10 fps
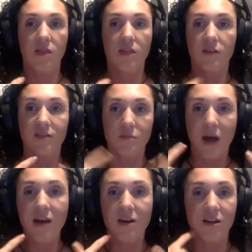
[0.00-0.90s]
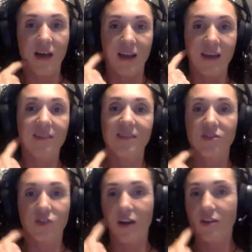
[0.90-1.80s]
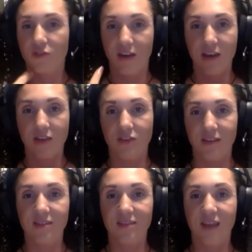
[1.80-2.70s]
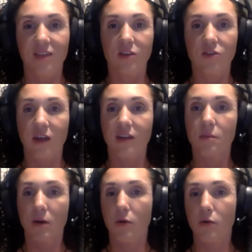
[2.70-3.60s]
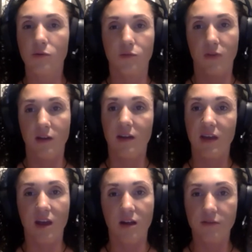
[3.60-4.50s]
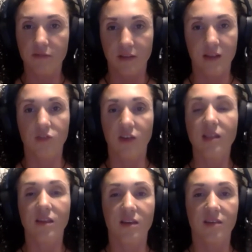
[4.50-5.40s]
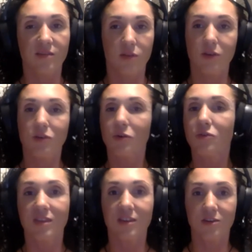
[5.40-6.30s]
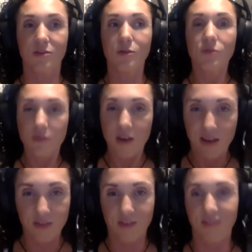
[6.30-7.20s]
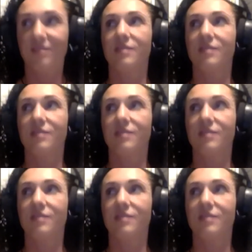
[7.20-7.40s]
they'll smile and I can see jaw striations, and they're trying to pose very carefully and gently so that you don't see their glute striations.